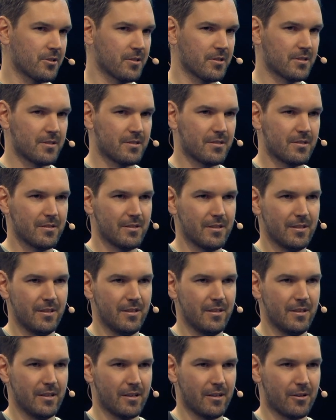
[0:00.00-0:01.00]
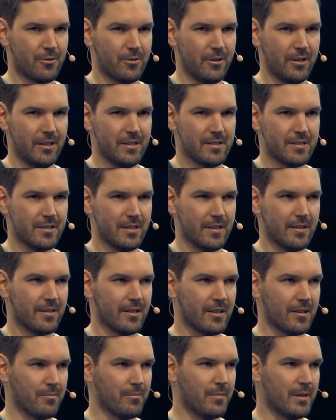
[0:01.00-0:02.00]
just increased, I
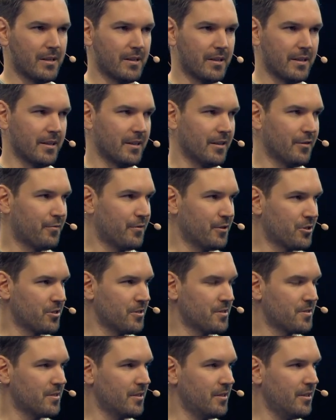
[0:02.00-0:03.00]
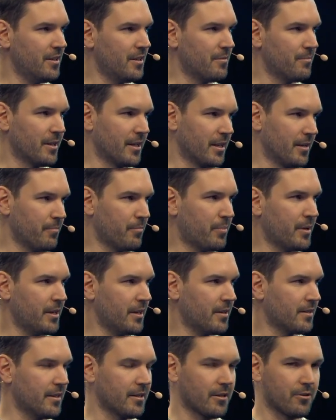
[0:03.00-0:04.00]
think, my efficiency and my
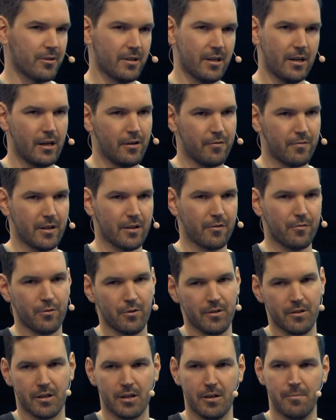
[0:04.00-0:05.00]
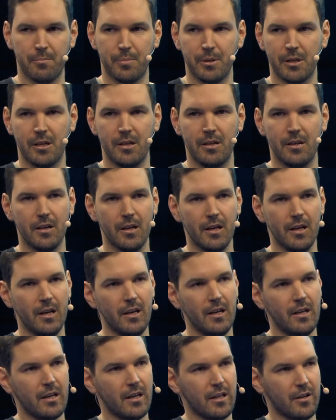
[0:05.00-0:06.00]
impact I could have, like for the company,
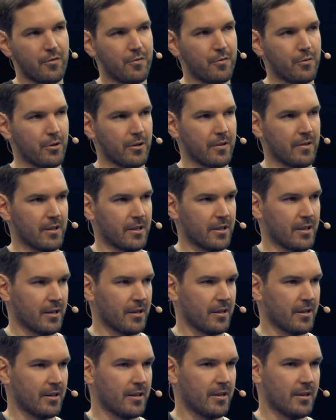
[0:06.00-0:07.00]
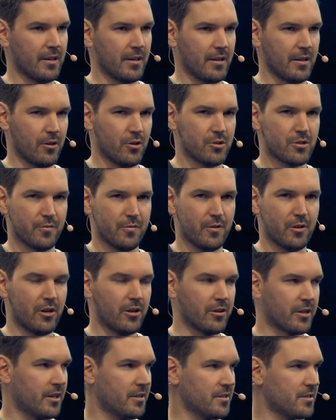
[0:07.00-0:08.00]
and for the uh, and also for
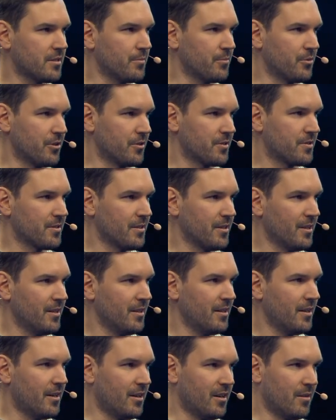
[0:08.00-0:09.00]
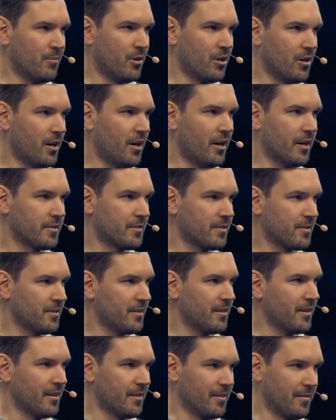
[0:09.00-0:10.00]
our customers um, a lot.
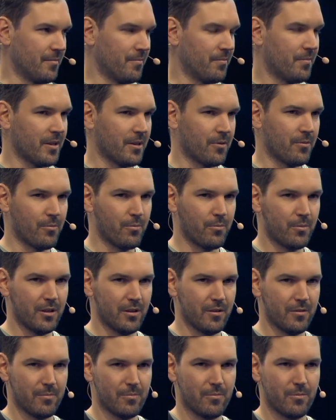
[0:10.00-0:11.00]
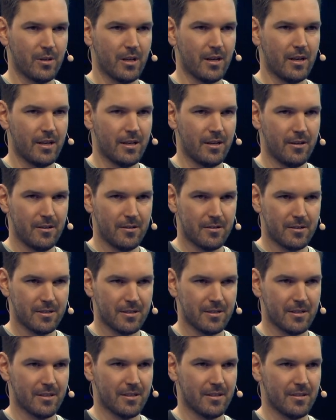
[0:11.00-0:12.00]
And then we we hired
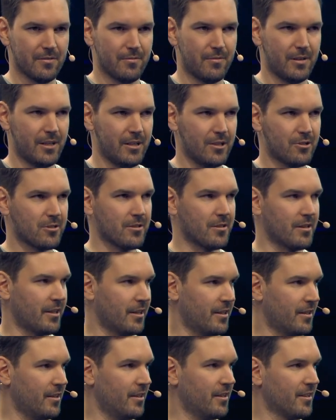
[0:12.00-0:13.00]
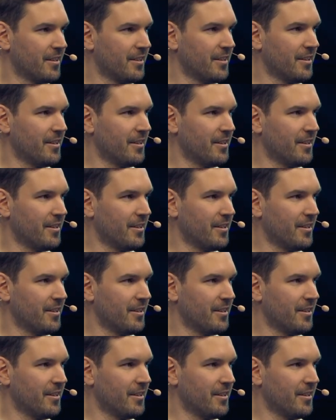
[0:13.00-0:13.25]
uh, Faish, a lady